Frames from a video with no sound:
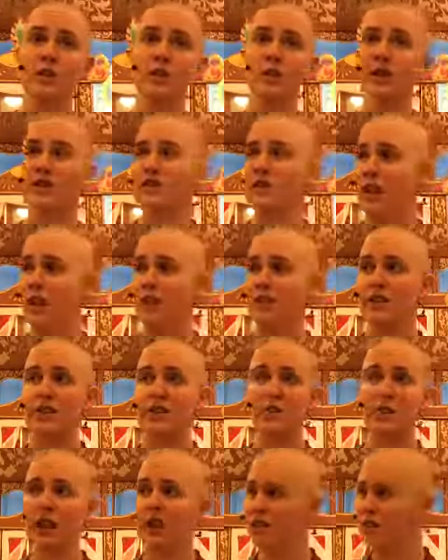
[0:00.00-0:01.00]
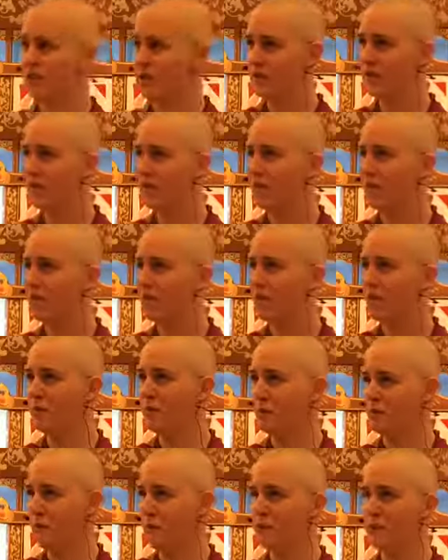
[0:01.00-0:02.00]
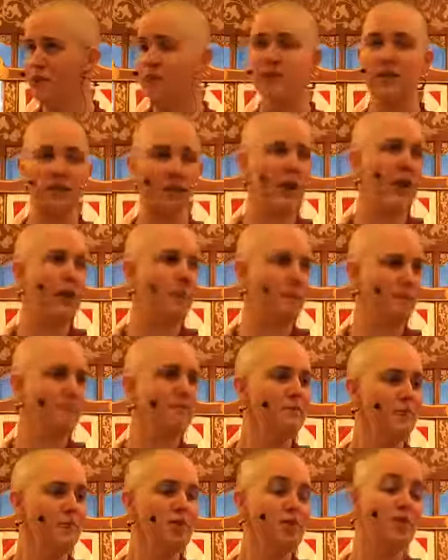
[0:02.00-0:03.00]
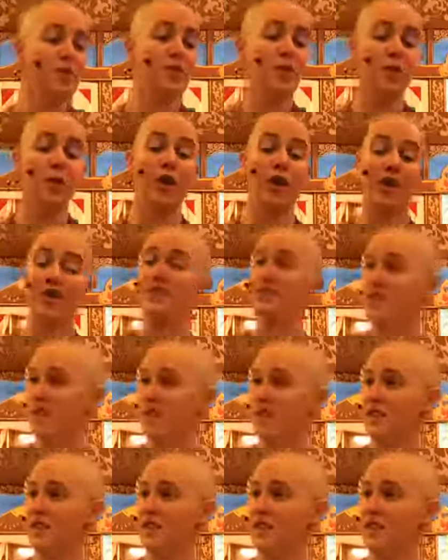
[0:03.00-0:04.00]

we have silence badges, and Sarah probably mentioned, yeah. So if you want, yeah,